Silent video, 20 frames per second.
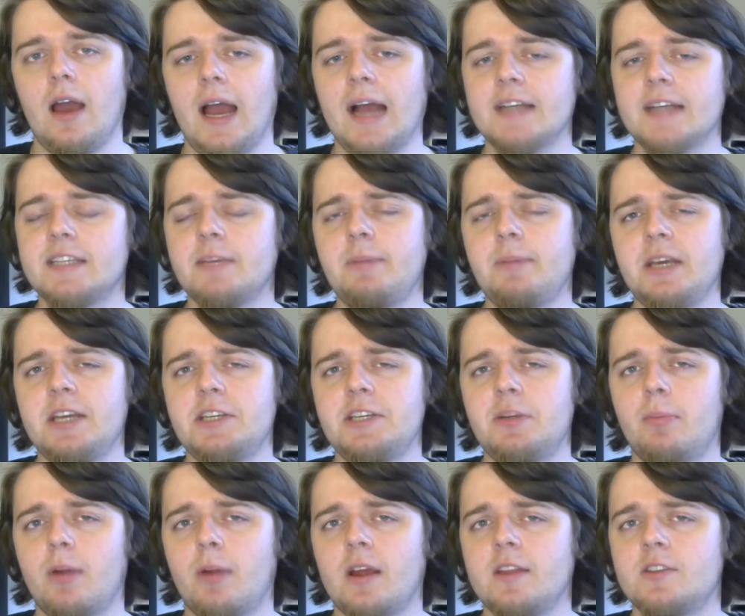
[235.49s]
As I begin
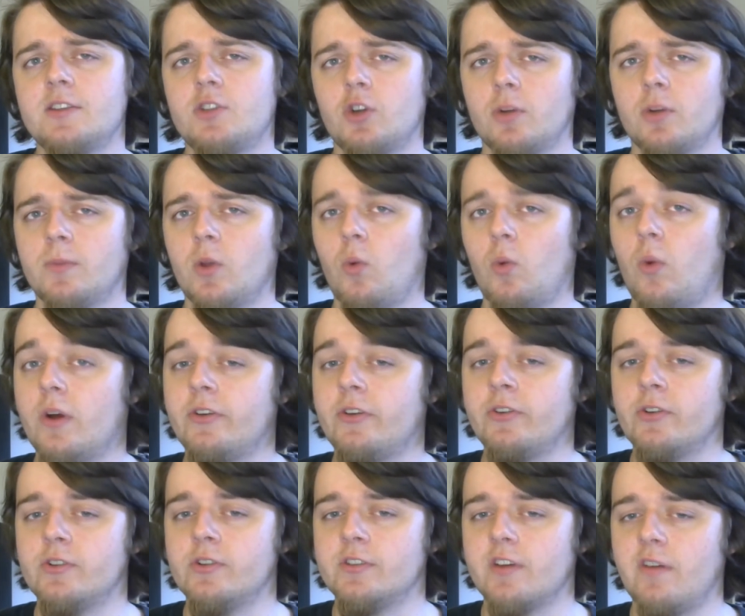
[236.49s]
to brainstorm the
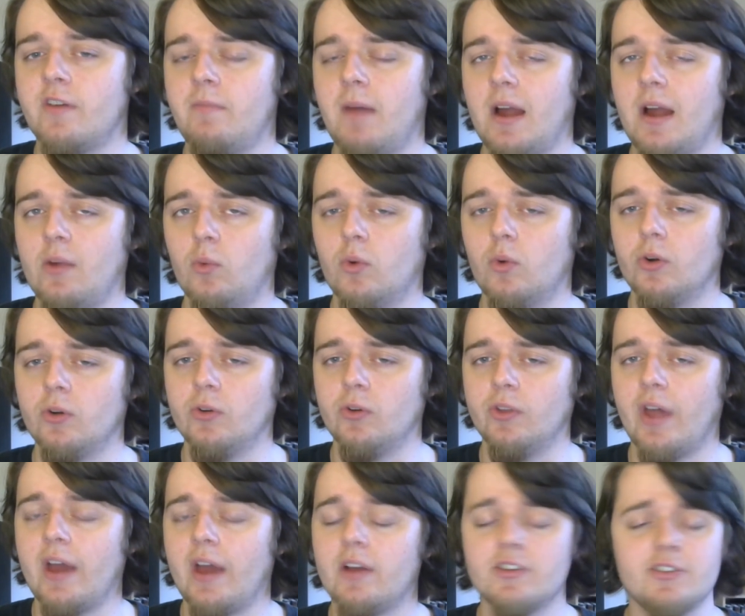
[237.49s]
wonders of my
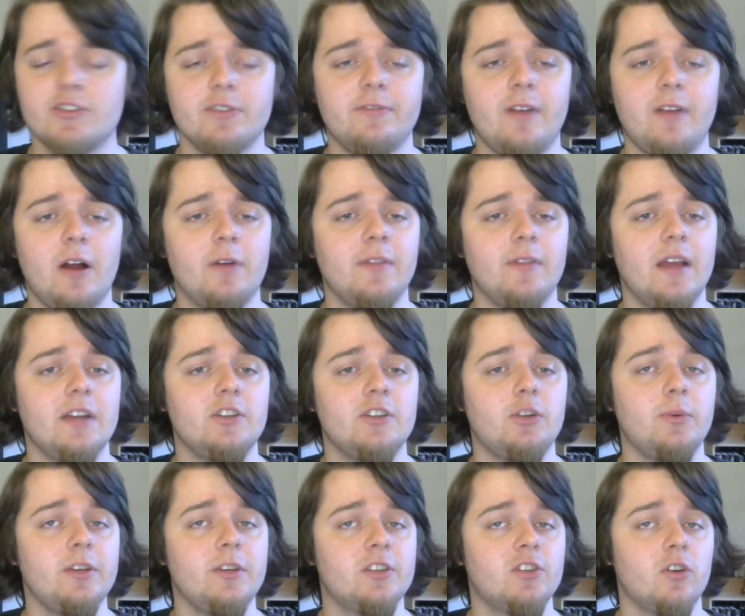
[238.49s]
world, I also found that
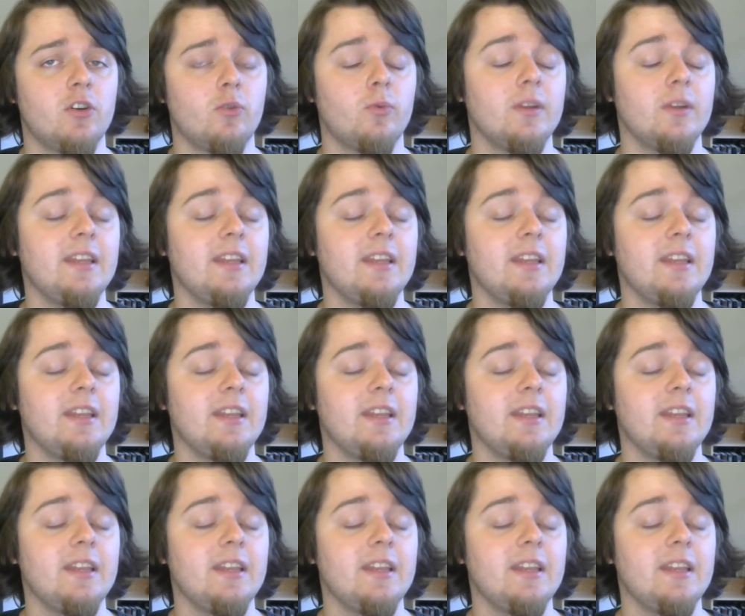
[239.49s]
doing so really